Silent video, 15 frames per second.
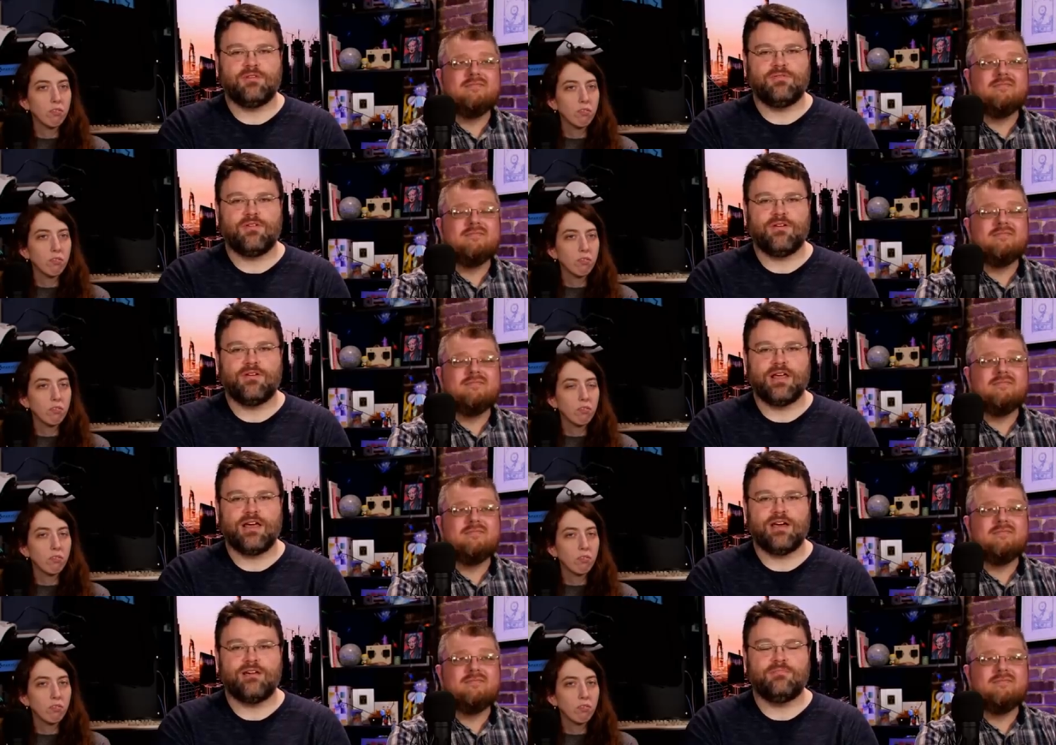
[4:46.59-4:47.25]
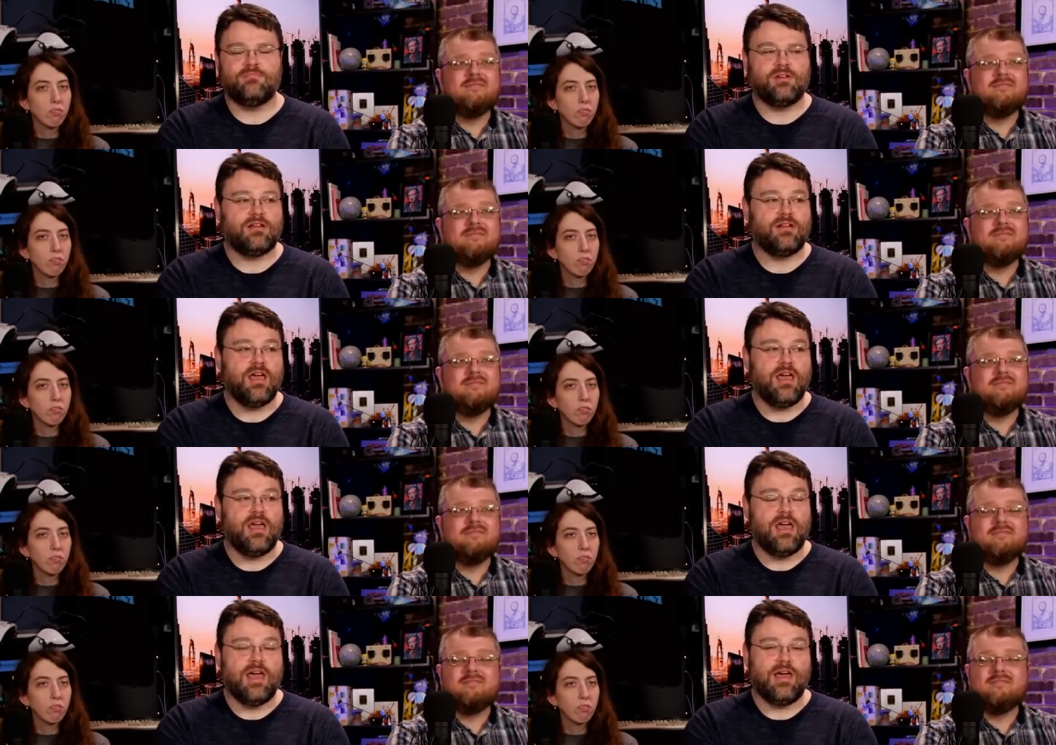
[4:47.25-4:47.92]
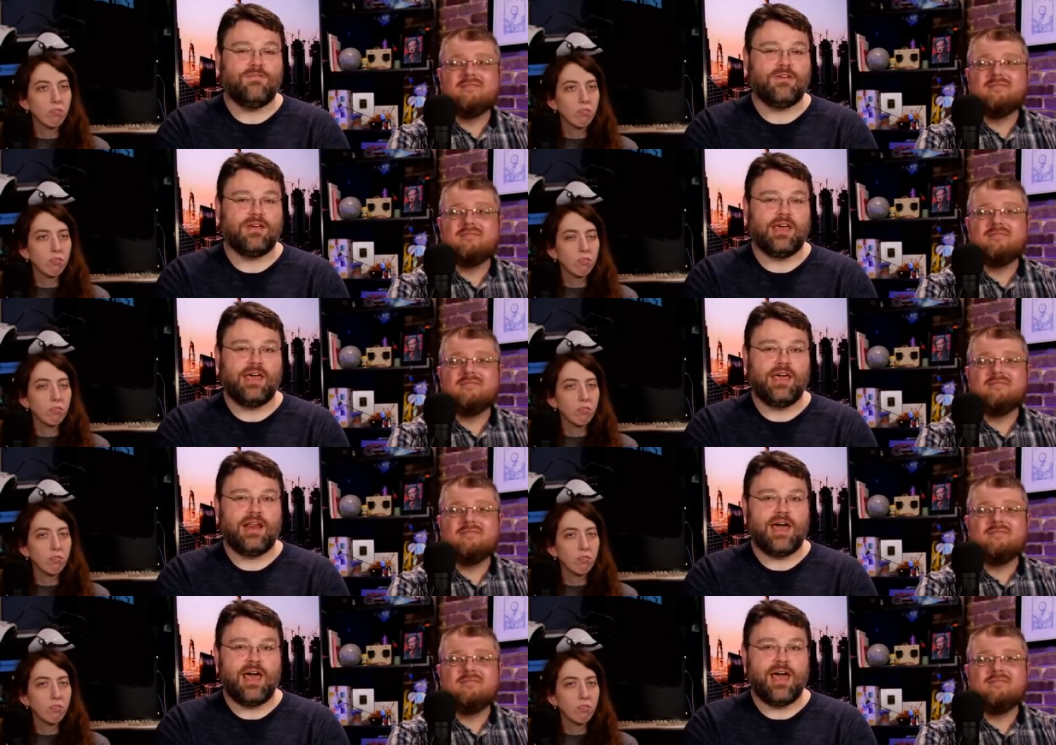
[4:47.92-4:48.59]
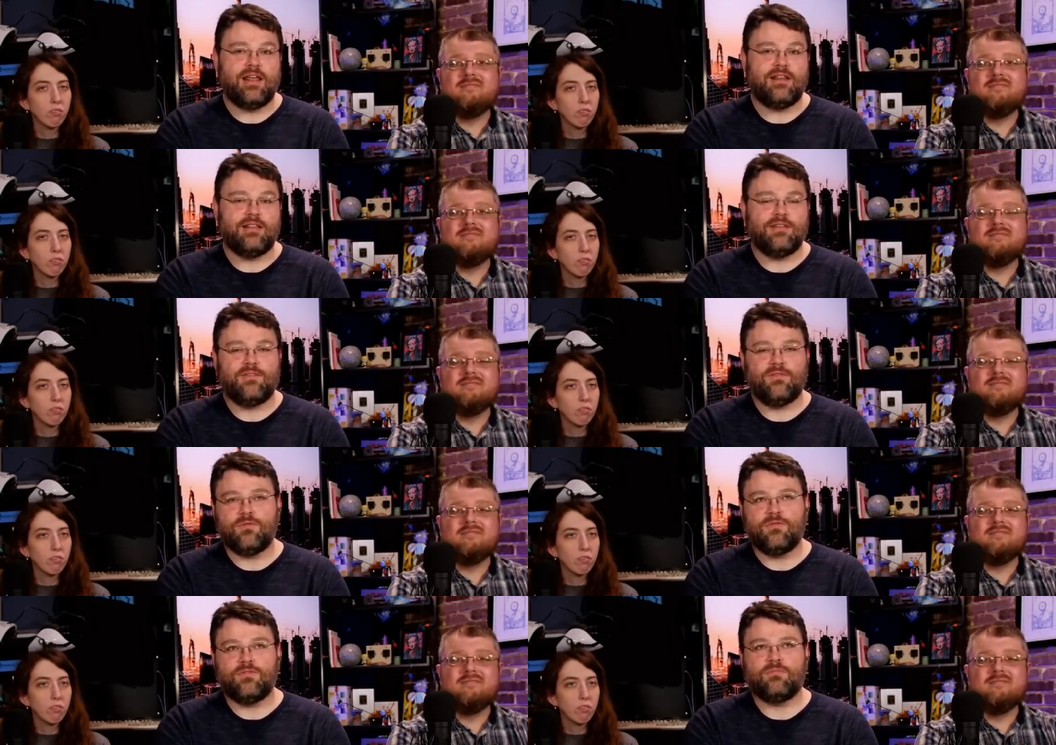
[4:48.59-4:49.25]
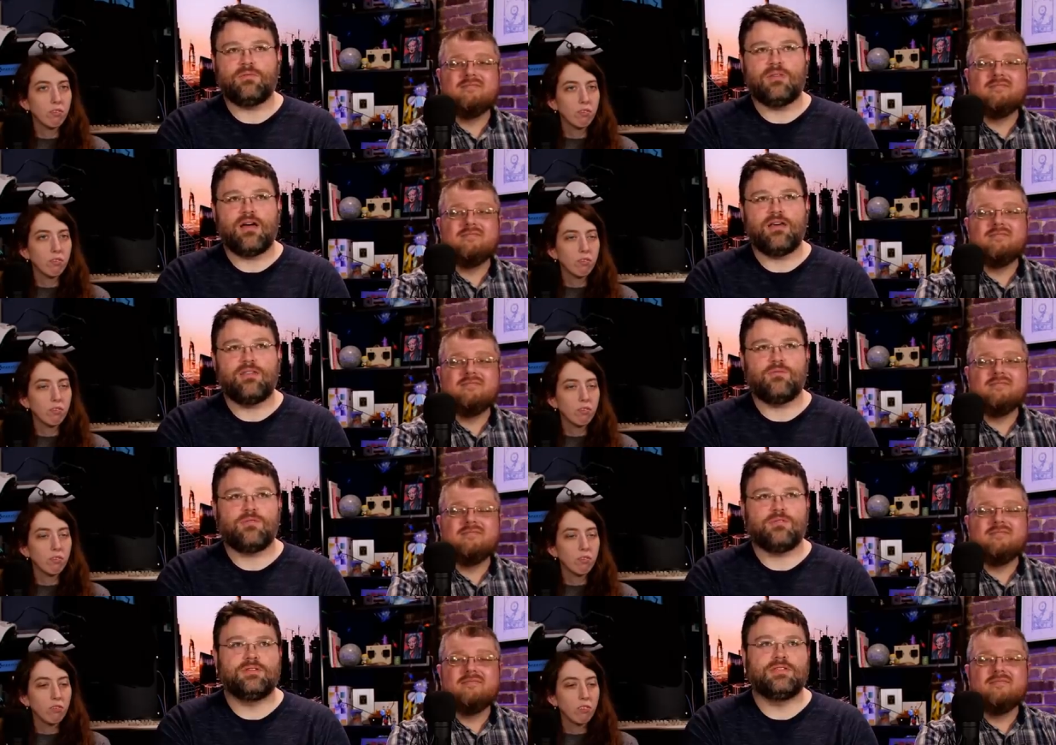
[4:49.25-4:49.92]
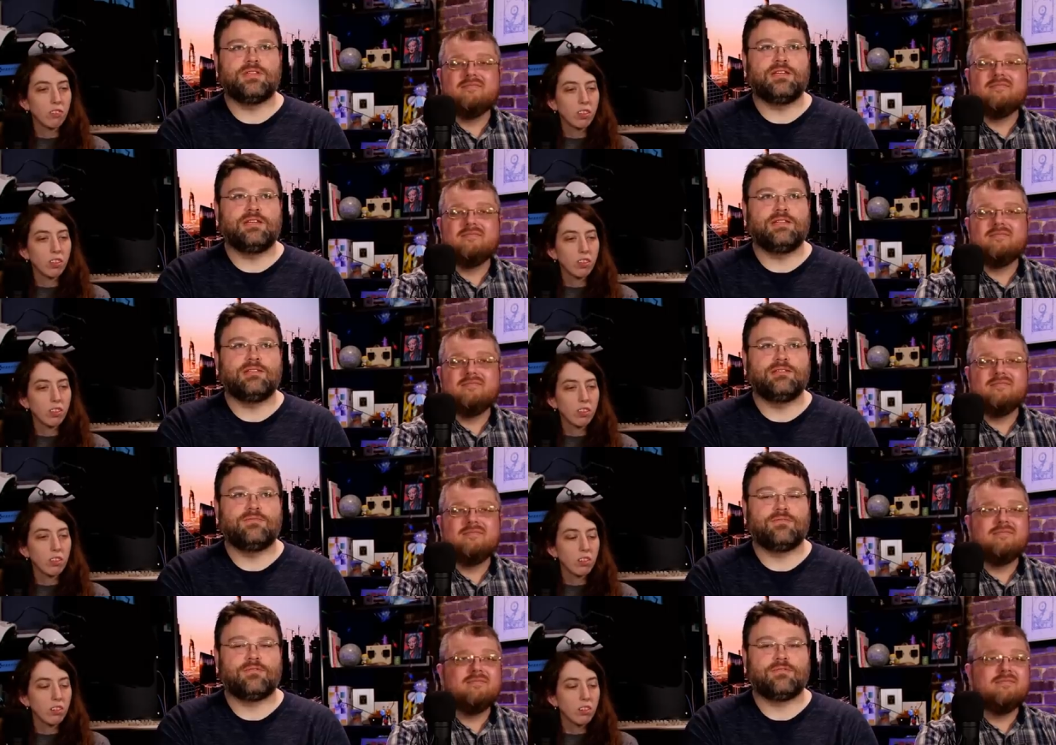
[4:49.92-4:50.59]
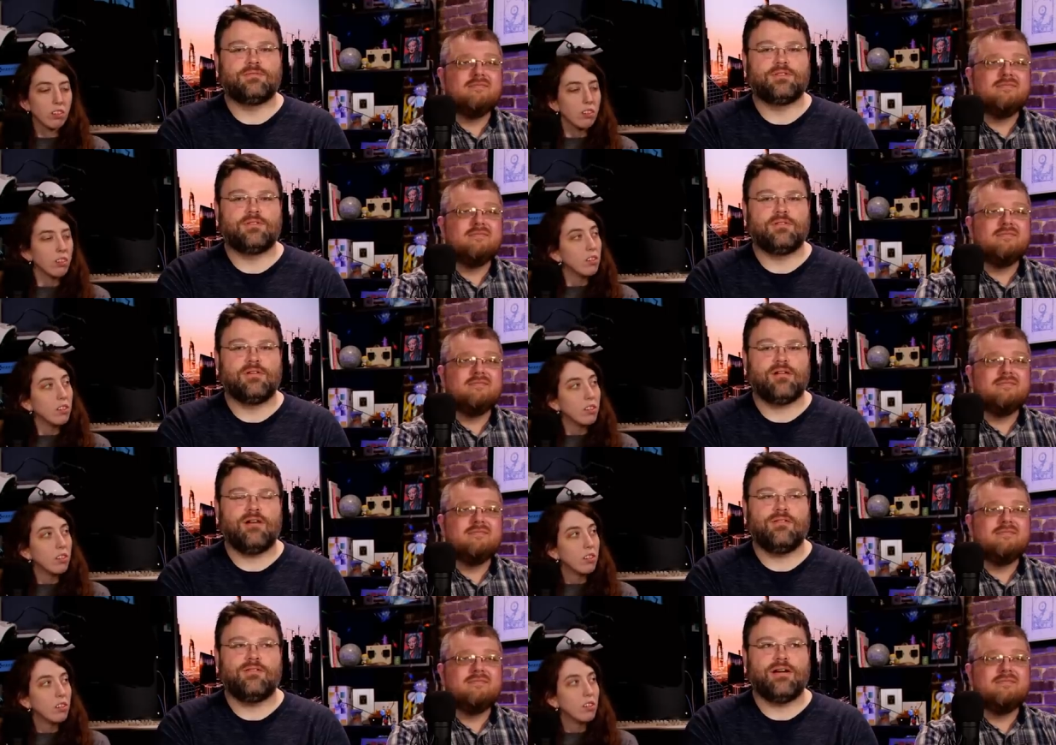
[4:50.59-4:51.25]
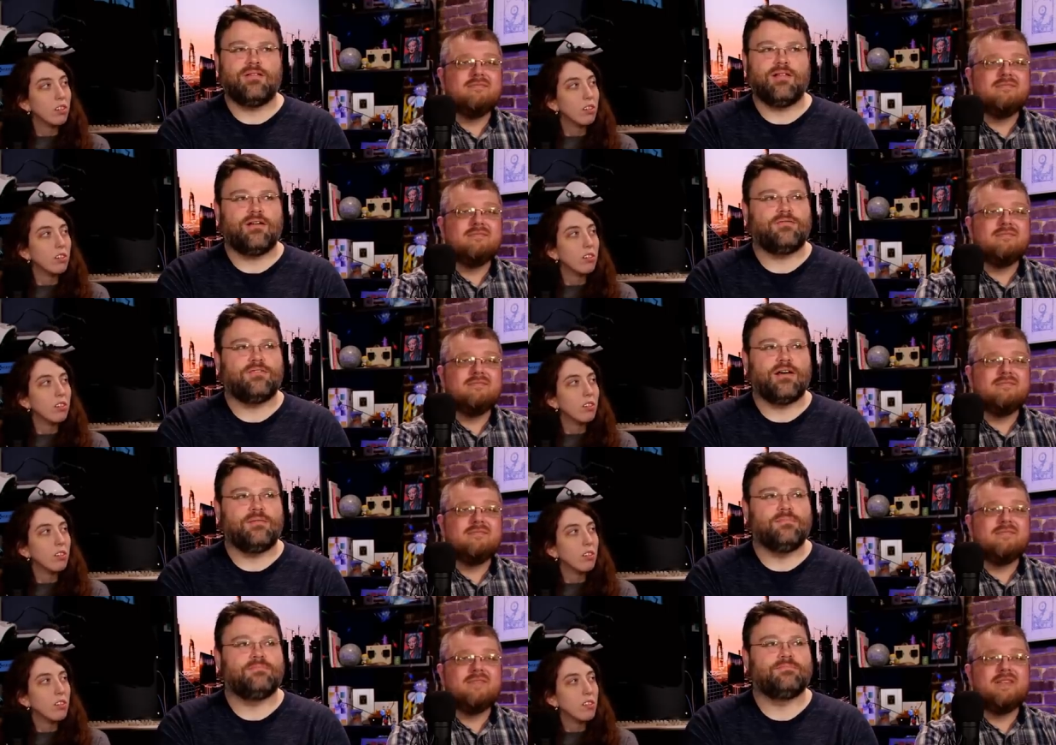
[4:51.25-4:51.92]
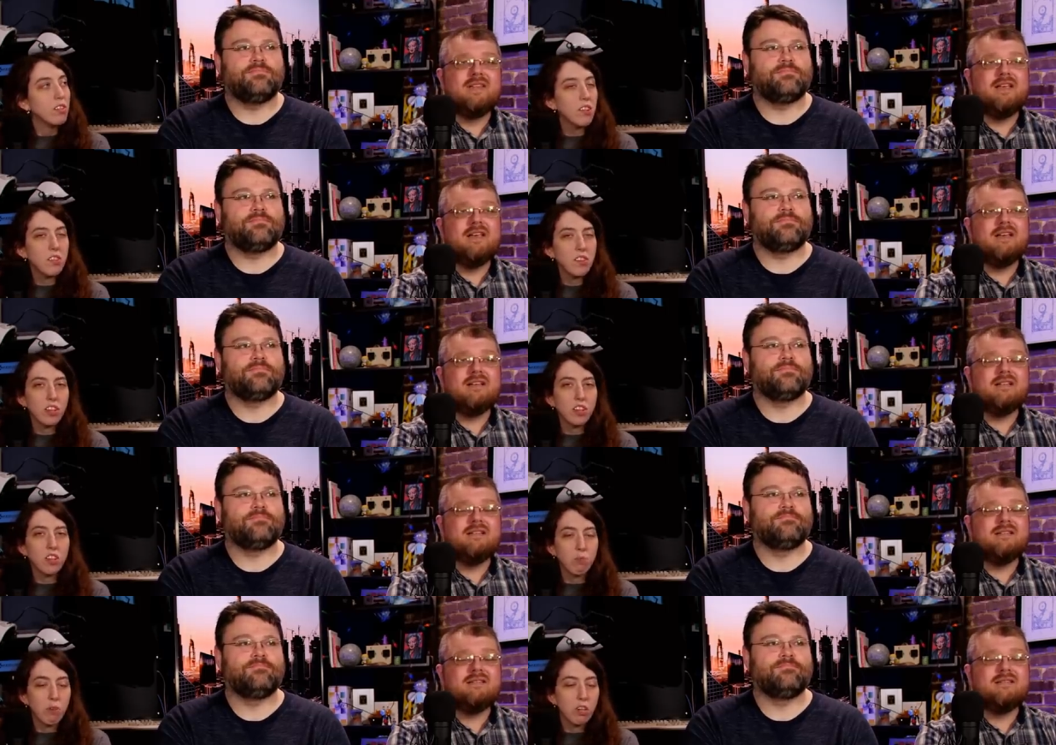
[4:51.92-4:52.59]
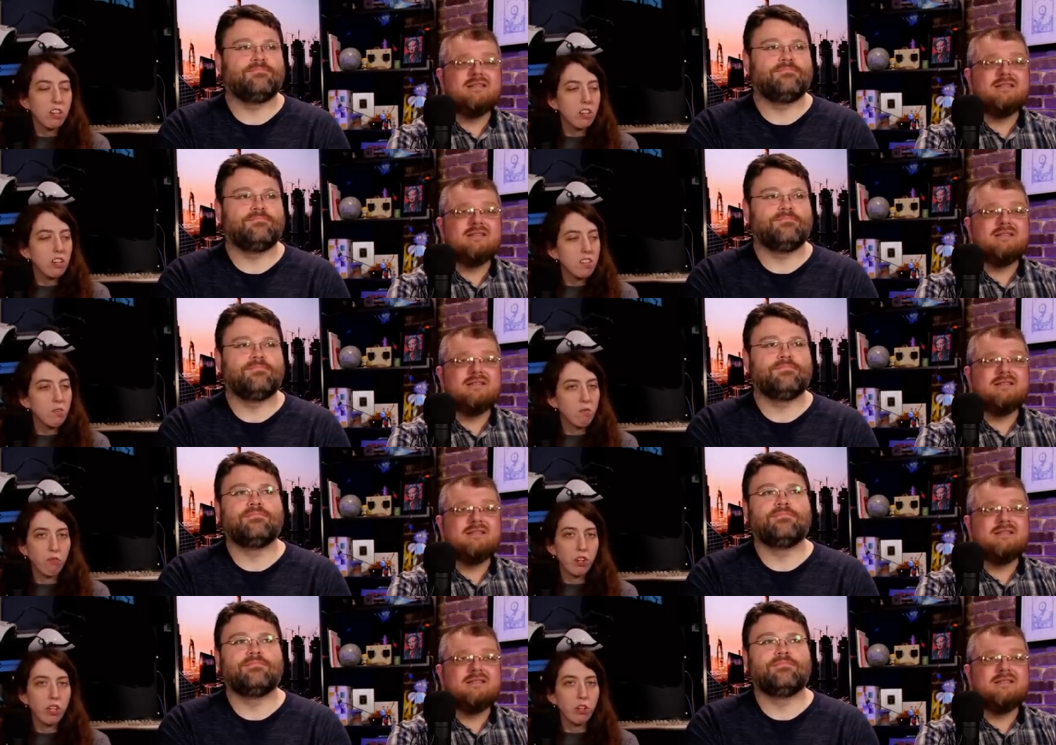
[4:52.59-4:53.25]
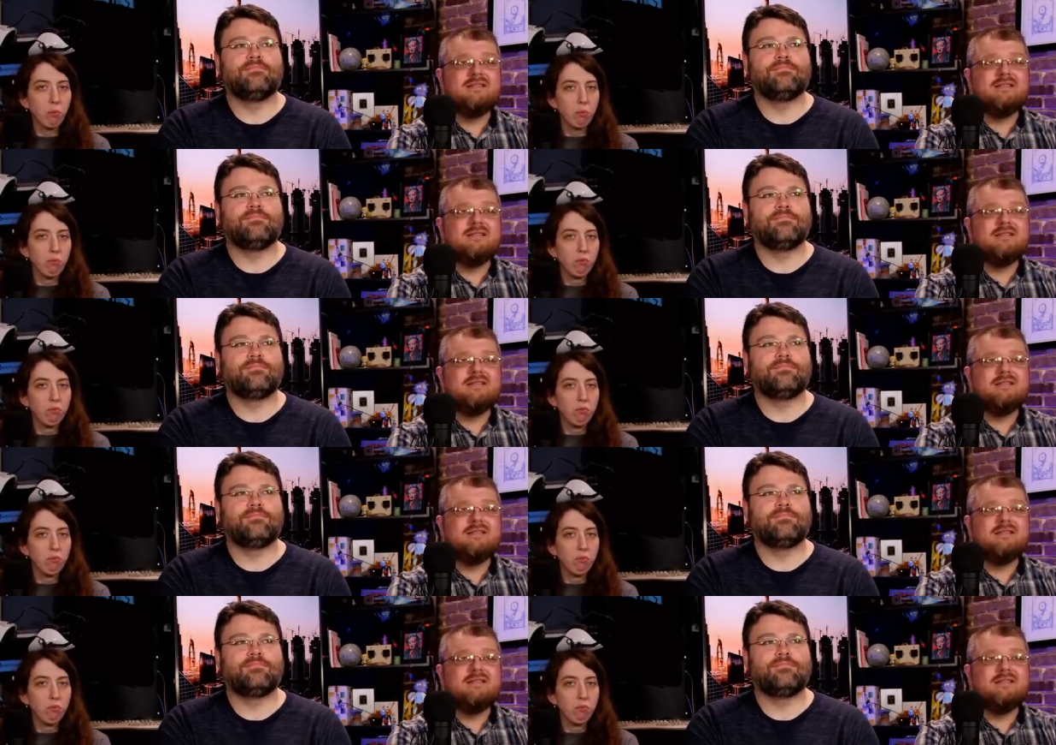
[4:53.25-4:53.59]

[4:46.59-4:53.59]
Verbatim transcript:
Speaker 1: pretty far down, but if we can get at it, this will supply the world's needs for certainly all of our lifetime. It sounds yeah. like
Speaker 2: Japan needs some freedom.